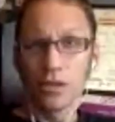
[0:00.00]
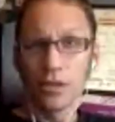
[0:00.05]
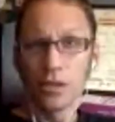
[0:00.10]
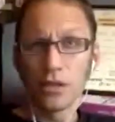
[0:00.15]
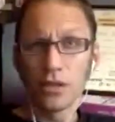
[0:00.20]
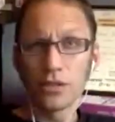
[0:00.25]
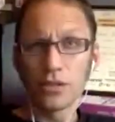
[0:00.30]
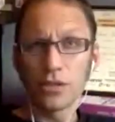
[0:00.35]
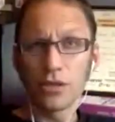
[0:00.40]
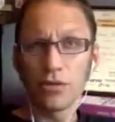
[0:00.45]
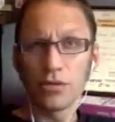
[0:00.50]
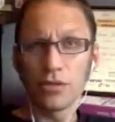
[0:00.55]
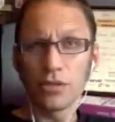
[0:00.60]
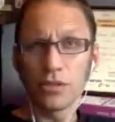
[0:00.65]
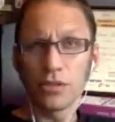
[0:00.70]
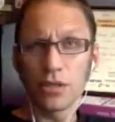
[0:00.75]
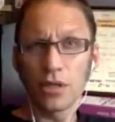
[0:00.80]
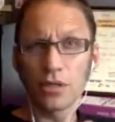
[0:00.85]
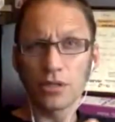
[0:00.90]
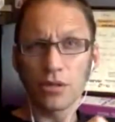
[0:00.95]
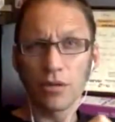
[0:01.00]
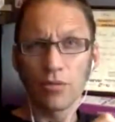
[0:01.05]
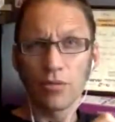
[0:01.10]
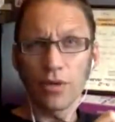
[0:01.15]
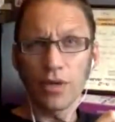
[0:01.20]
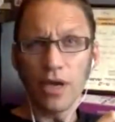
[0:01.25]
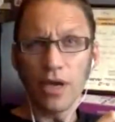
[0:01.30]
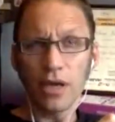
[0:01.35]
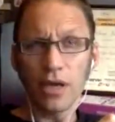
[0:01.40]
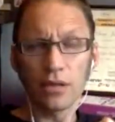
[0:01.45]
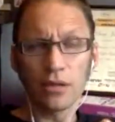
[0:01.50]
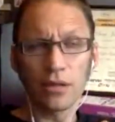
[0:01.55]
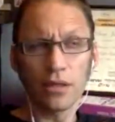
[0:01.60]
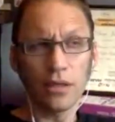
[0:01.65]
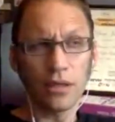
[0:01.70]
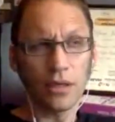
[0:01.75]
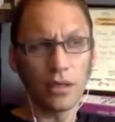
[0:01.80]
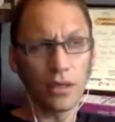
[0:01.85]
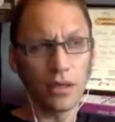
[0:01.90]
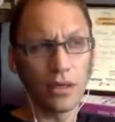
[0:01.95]
So since the last one, we had
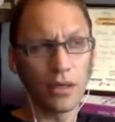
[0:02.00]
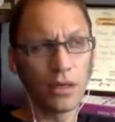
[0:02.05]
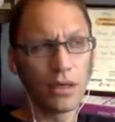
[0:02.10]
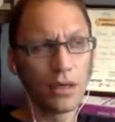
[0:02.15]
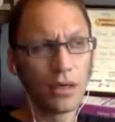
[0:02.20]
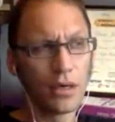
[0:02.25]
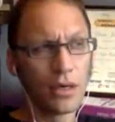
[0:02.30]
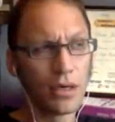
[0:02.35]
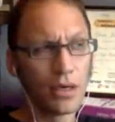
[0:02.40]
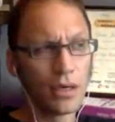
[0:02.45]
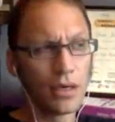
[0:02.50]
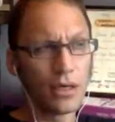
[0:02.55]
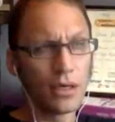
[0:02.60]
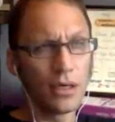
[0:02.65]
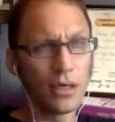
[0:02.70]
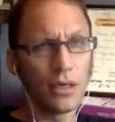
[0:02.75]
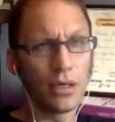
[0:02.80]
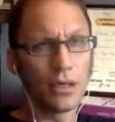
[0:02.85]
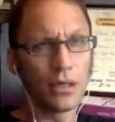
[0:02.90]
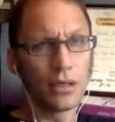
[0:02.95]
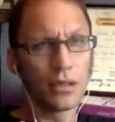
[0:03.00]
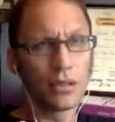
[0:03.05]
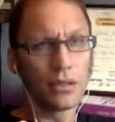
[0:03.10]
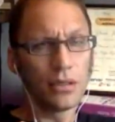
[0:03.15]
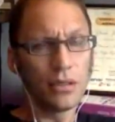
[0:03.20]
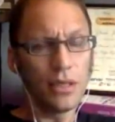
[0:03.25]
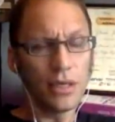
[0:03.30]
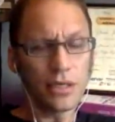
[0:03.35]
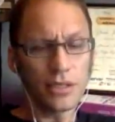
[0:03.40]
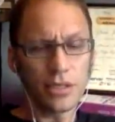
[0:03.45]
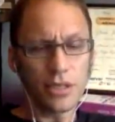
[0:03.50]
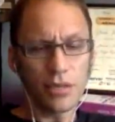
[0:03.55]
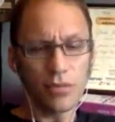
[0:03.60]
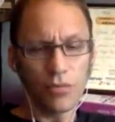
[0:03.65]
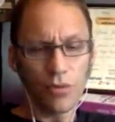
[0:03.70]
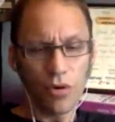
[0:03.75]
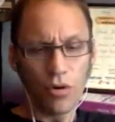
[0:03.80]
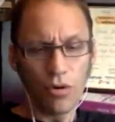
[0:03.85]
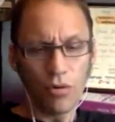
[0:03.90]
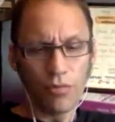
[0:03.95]
the Elixir
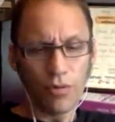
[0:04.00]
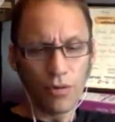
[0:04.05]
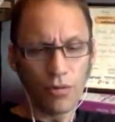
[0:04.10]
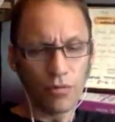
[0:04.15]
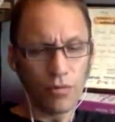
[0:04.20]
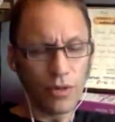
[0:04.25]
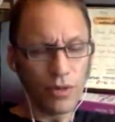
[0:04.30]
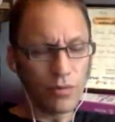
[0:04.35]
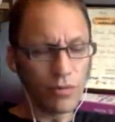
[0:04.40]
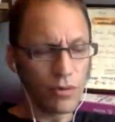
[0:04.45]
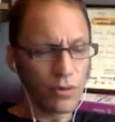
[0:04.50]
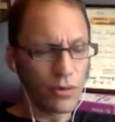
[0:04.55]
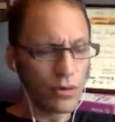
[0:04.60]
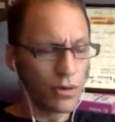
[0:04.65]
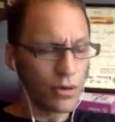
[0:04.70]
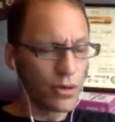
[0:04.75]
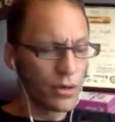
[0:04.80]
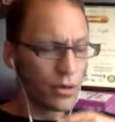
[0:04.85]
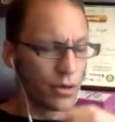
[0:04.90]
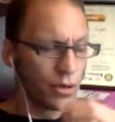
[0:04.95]
mob. Matt